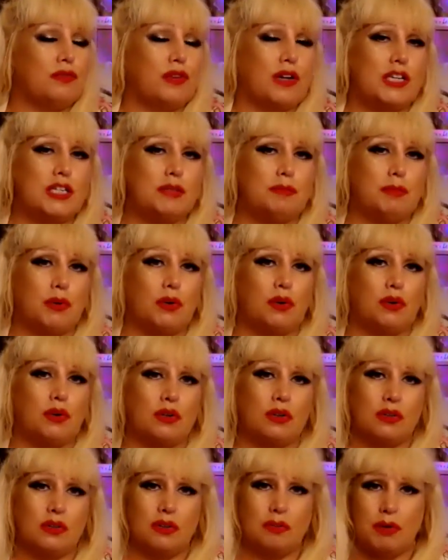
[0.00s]
Facebook.
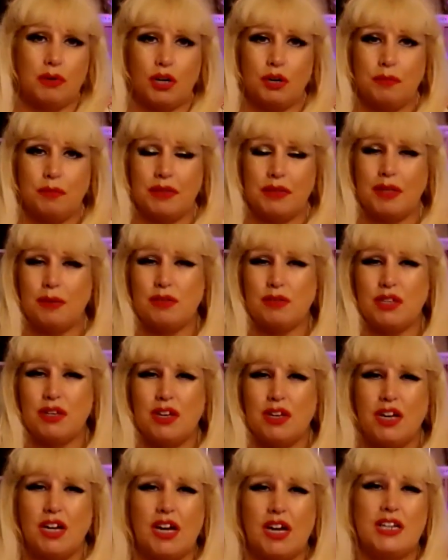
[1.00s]
I'm hoping there was
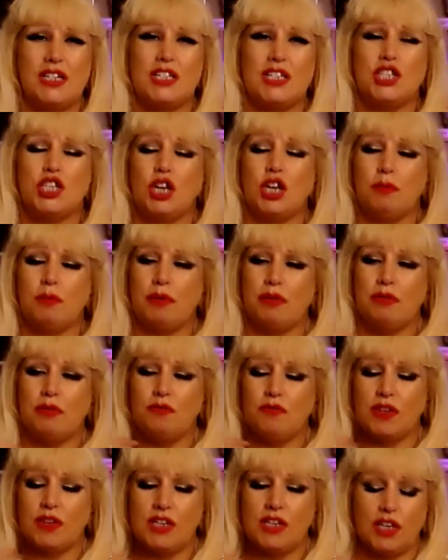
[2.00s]
a
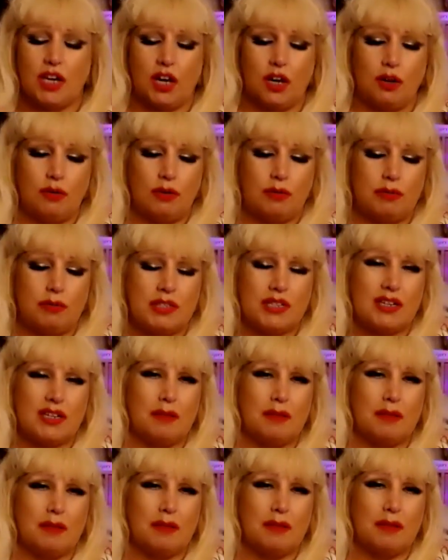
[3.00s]
disturbing video. It was
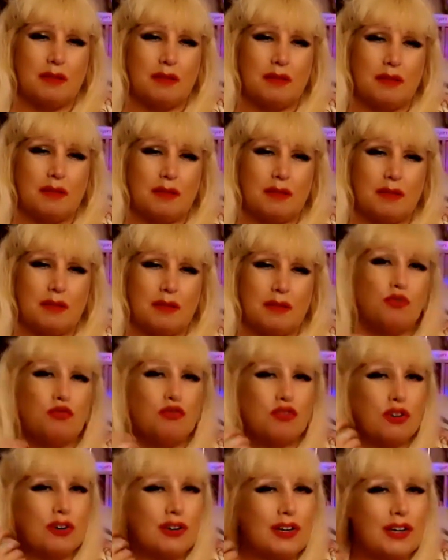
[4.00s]
based for
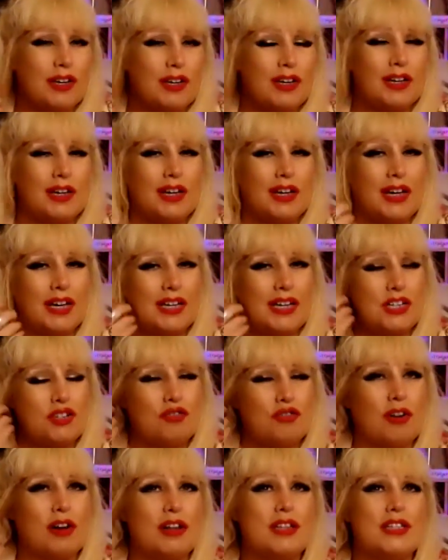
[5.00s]
children and
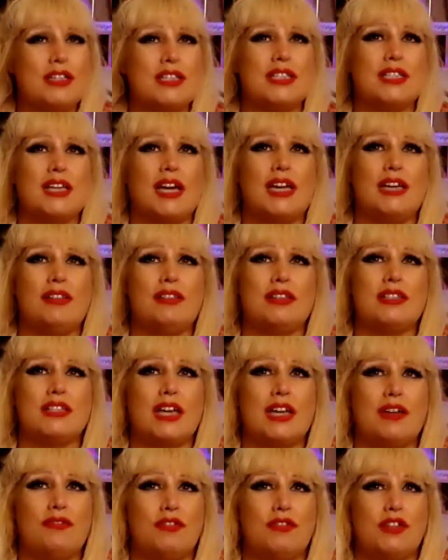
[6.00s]
trying to say the
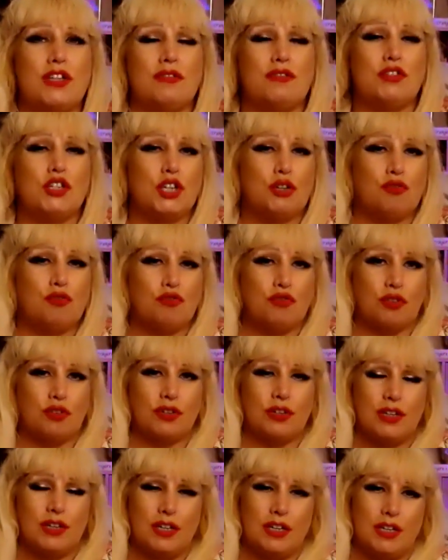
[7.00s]
safety of
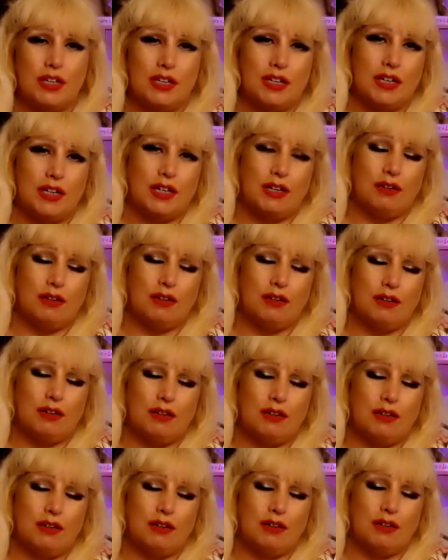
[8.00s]
children
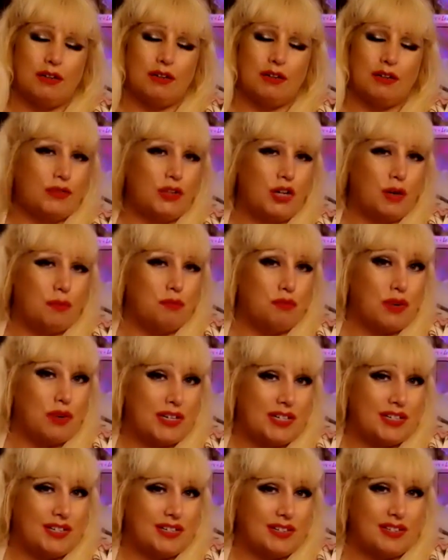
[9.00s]
from, you know,
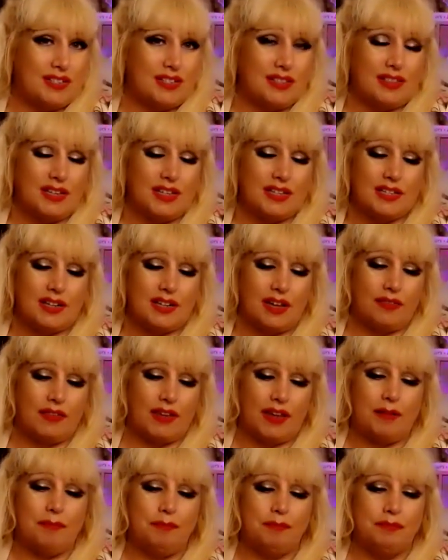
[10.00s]
predators and things like
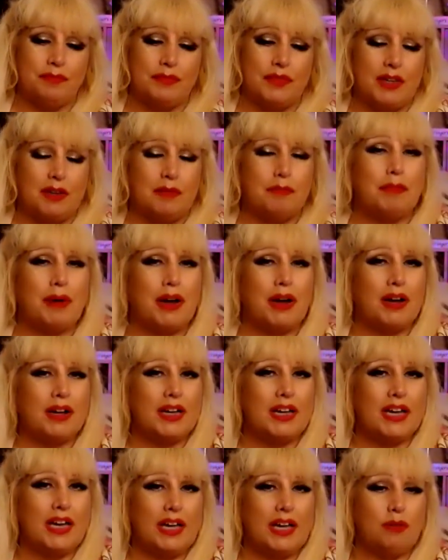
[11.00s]
that. But
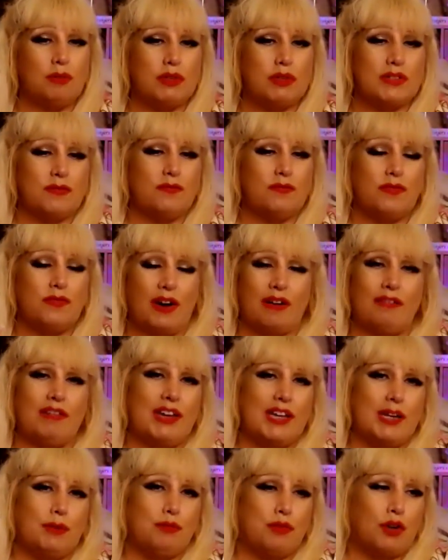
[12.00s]
it was
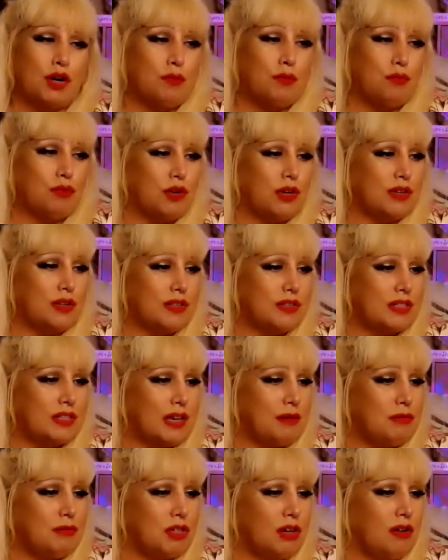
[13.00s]
very inappropriate at the
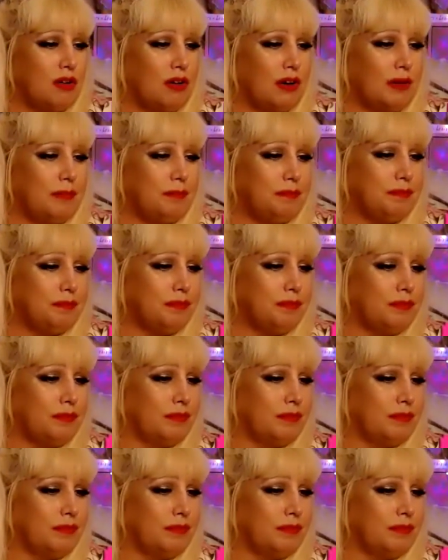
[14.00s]
same time.